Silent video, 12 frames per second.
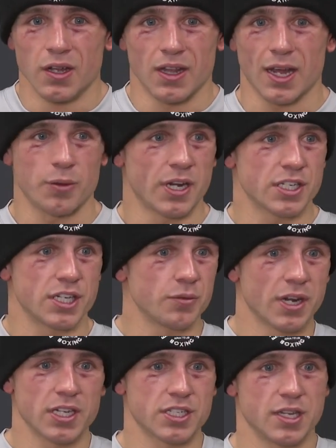like when I see
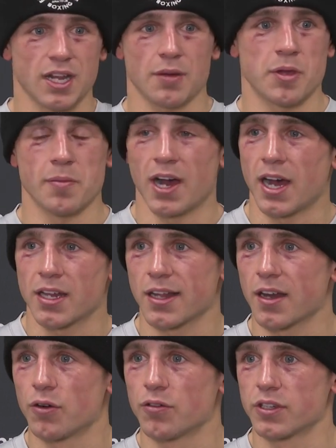like my ma and
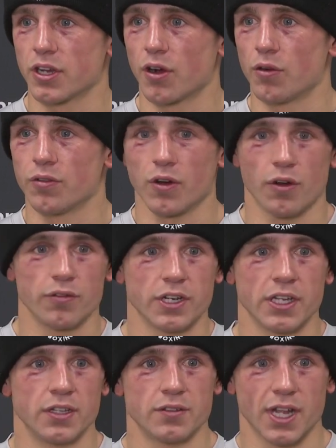that over
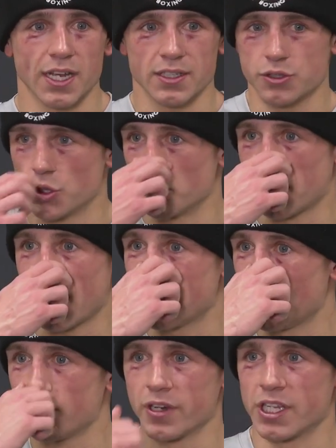in like Dubai,
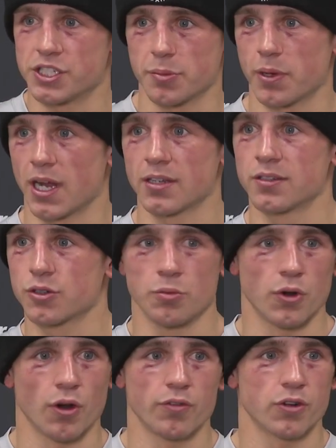over in Japan,
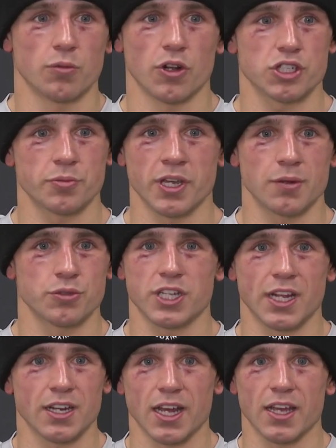coming over and watching me, I'm just
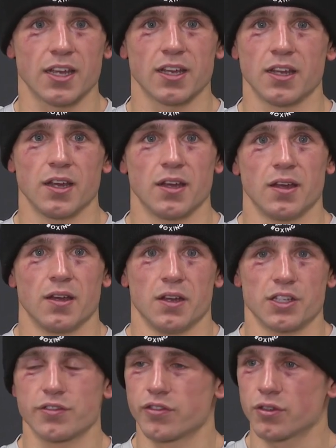thinking like,
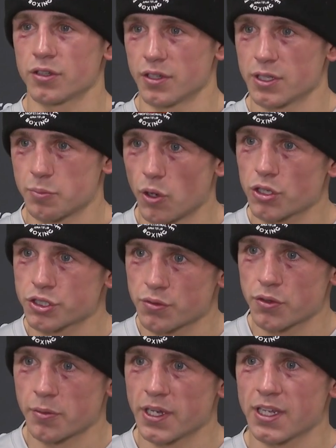it's boss, you know
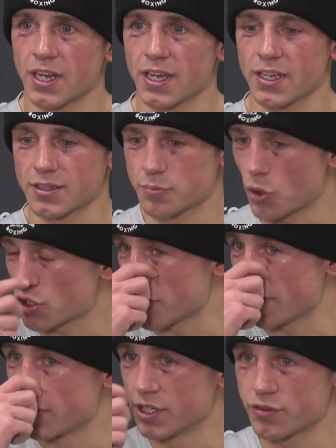what I mean? Like, boss
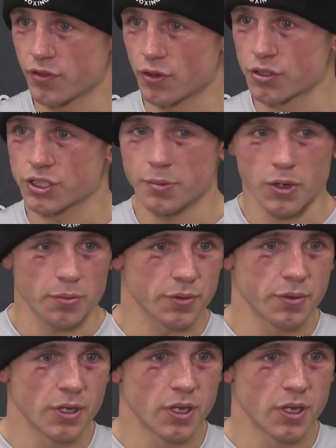memories for us. They probably